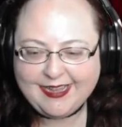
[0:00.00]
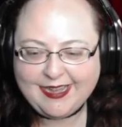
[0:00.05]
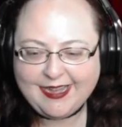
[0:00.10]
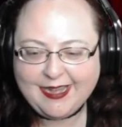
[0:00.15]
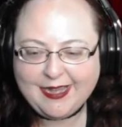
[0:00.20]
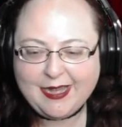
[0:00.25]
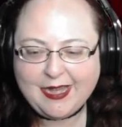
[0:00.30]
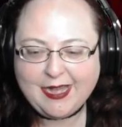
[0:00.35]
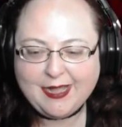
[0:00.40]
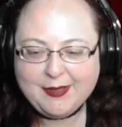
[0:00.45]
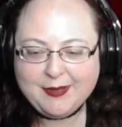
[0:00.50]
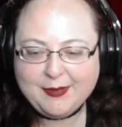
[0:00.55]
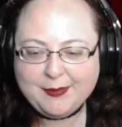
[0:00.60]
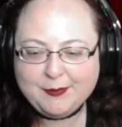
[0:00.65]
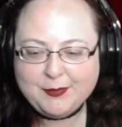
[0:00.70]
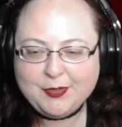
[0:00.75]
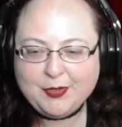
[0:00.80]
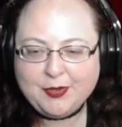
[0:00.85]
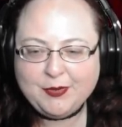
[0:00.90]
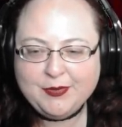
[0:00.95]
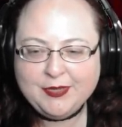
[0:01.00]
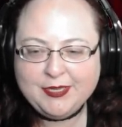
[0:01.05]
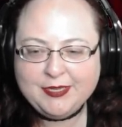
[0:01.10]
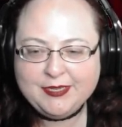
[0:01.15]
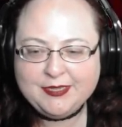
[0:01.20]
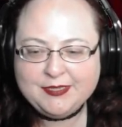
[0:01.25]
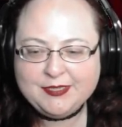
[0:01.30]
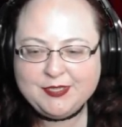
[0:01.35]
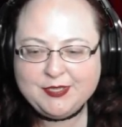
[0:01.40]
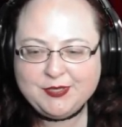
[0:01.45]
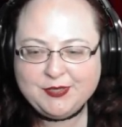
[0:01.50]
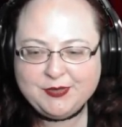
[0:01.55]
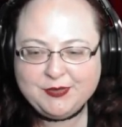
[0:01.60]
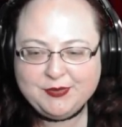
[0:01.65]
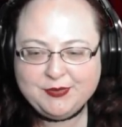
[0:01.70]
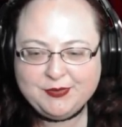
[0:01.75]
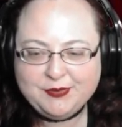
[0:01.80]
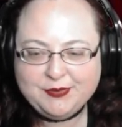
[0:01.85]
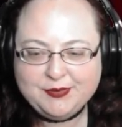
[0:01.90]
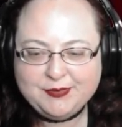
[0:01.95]
am going
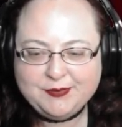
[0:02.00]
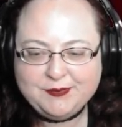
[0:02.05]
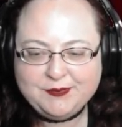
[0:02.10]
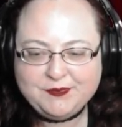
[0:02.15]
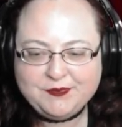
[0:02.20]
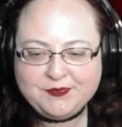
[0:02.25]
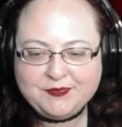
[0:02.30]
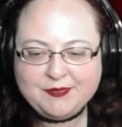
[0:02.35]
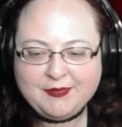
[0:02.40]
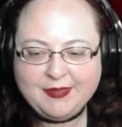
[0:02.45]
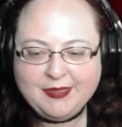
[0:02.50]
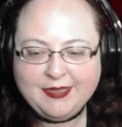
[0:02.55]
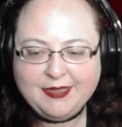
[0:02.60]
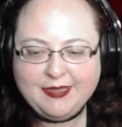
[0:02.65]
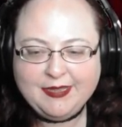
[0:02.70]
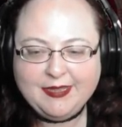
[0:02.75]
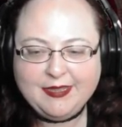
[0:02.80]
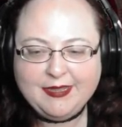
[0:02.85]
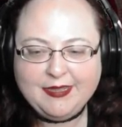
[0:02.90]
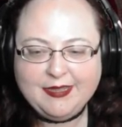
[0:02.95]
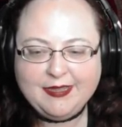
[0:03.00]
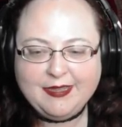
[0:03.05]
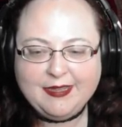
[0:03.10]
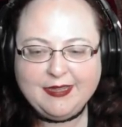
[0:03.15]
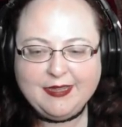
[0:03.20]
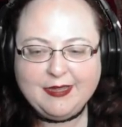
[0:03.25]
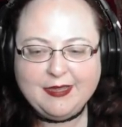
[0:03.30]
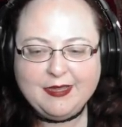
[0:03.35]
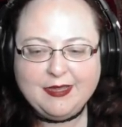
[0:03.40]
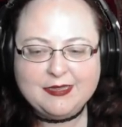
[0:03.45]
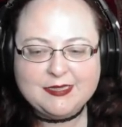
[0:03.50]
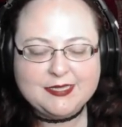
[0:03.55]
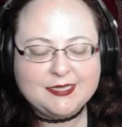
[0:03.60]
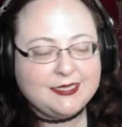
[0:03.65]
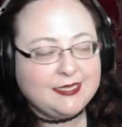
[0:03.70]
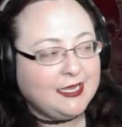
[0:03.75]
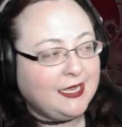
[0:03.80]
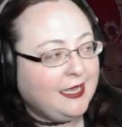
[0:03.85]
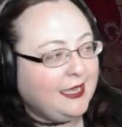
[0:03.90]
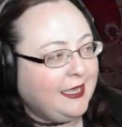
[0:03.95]
to
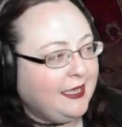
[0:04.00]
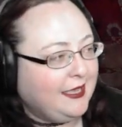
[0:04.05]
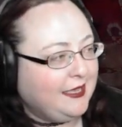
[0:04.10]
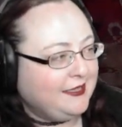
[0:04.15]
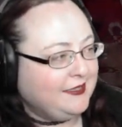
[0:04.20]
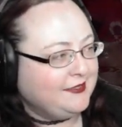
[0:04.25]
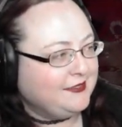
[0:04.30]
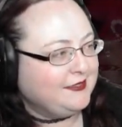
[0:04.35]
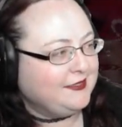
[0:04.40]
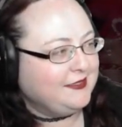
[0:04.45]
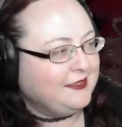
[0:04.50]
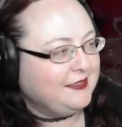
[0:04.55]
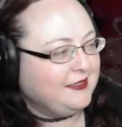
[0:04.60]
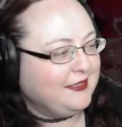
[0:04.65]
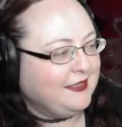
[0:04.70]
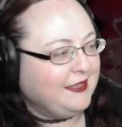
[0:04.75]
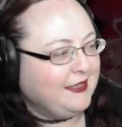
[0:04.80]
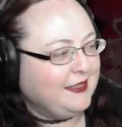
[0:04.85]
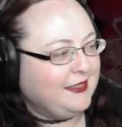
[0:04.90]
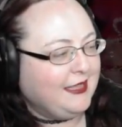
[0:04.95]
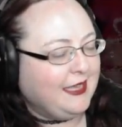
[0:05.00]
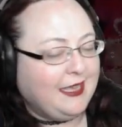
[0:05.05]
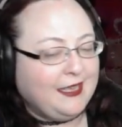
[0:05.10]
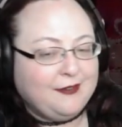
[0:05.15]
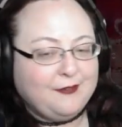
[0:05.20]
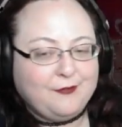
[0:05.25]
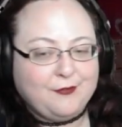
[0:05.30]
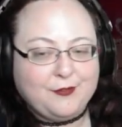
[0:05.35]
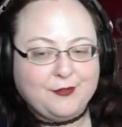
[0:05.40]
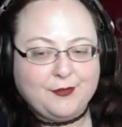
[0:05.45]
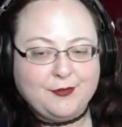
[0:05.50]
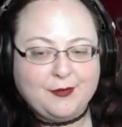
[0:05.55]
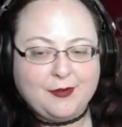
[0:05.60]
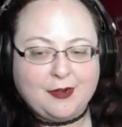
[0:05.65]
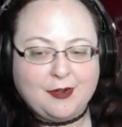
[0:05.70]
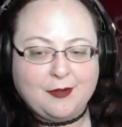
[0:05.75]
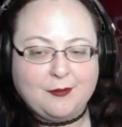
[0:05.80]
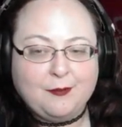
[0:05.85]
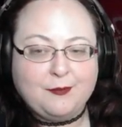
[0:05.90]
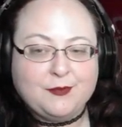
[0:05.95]
say that for
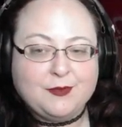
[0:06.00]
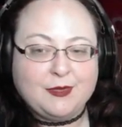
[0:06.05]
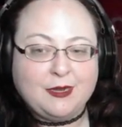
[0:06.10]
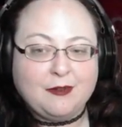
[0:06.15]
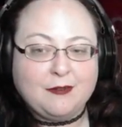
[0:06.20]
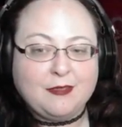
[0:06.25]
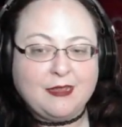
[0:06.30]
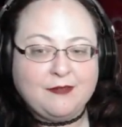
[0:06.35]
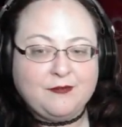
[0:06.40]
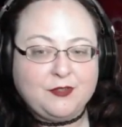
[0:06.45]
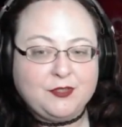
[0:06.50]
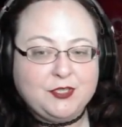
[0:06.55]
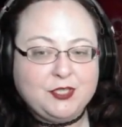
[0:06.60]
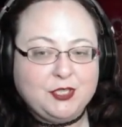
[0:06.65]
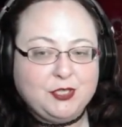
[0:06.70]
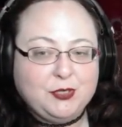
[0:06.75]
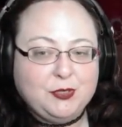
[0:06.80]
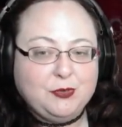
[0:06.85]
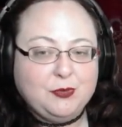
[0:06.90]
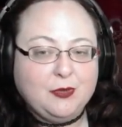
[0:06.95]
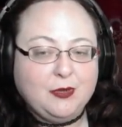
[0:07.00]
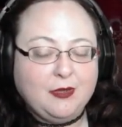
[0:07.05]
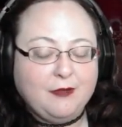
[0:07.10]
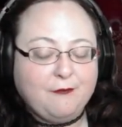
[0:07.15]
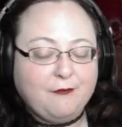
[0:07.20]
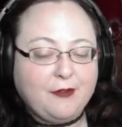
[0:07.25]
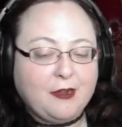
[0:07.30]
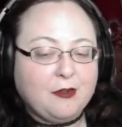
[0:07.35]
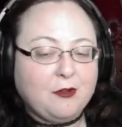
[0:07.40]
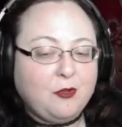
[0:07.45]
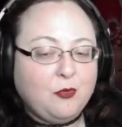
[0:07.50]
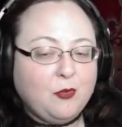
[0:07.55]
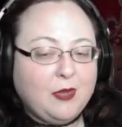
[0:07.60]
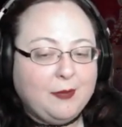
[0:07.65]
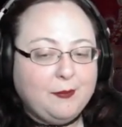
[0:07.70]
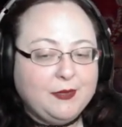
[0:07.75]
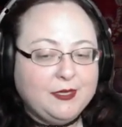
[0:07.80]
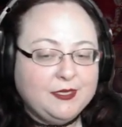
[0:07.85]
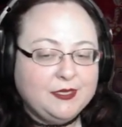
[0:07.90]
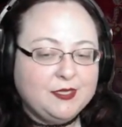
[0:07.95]
our level 2 Feral
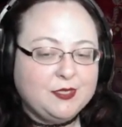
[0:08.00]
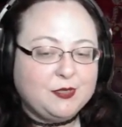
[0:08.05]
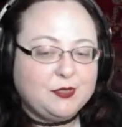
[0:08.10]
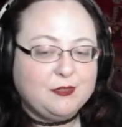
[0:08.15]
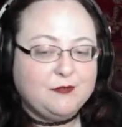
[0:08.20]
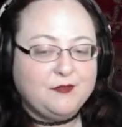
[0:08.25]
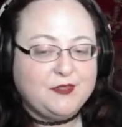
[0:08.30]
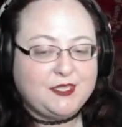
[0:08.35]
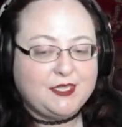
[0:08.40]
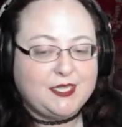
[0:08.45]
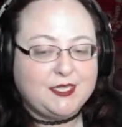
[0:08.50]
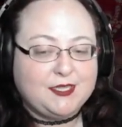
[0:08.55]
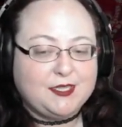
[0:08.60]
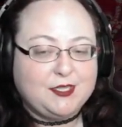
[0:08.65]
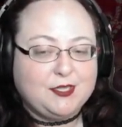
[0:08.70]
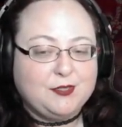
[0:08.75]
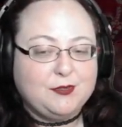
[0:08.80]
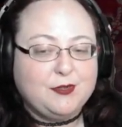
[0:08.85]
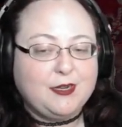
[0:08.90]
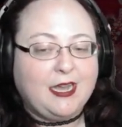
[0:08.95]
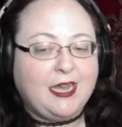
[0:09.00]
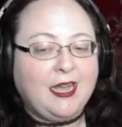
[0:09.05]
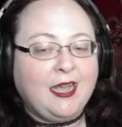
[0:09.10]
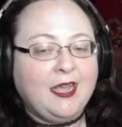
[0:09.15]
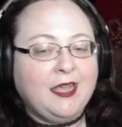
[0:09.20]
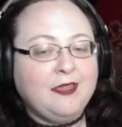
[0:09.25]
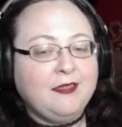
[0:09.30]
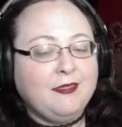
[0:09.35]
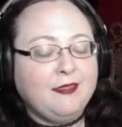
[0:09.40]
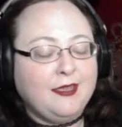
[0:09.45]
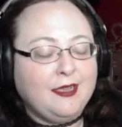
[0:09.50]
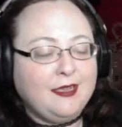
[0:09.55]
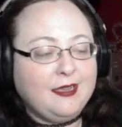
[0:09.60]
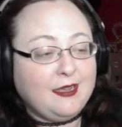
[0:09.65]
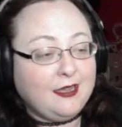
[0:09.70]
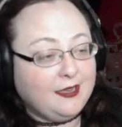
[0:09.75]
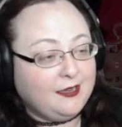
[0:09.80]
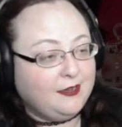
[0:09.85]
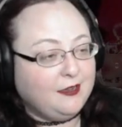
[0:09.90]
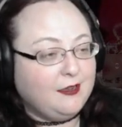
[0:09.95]
Weapons or Vicissitude, I think
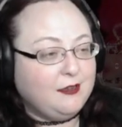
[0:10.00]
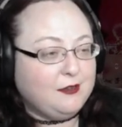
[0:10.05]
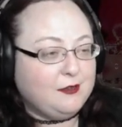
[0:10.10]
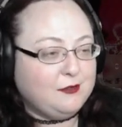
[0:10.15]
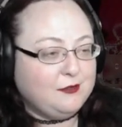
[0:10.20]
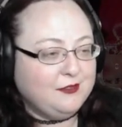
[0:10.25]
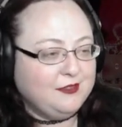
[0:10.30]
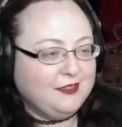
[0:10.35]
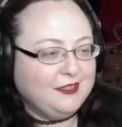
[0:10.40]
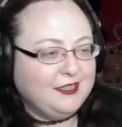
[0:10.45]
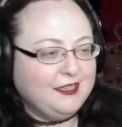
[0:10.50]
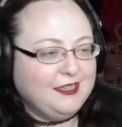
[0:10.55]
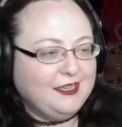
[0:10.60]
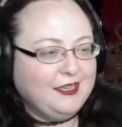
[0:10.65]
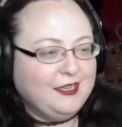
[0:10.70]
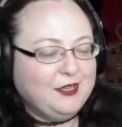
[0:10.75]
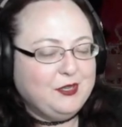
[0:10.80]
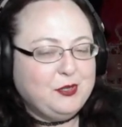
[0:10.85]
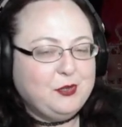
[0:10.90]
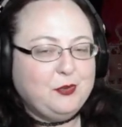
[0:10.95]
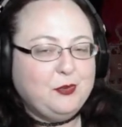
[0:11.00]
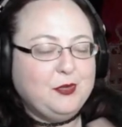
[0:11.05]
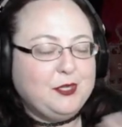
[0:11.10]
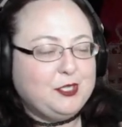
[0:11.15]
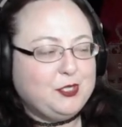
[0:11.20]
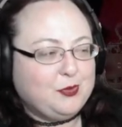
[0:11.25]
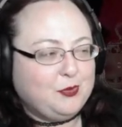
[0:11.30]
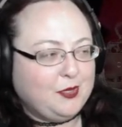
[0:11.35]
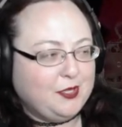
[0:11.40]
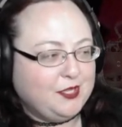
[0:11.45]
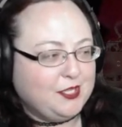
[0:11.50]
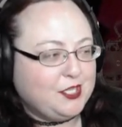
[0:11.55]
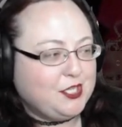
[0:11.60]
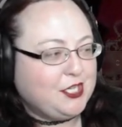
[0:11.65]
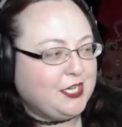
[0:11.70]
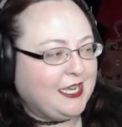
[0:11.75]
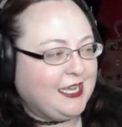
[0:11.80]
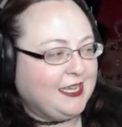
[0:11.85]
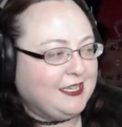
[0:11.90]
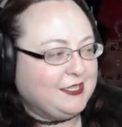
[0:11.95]
I know which one the
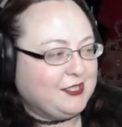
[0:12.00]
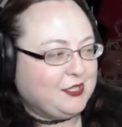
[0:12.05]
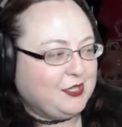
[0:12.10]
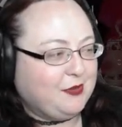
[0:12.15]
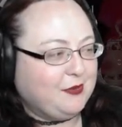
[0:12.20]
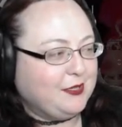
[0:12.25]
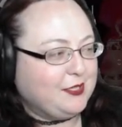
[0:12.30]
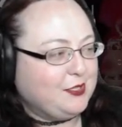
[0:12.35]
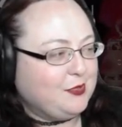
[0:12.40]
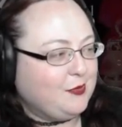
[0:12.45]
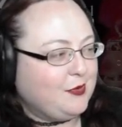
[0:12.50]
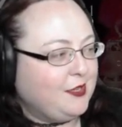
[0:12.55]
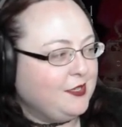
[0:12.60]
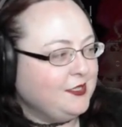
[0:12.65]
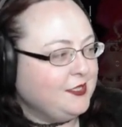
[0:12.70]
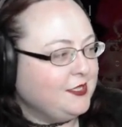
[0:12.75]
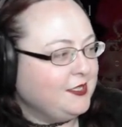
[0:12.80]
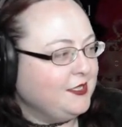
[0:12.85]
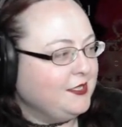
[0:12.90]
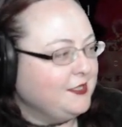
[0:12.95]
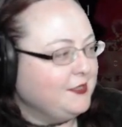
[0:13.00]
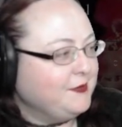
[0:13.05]
chat is going to want.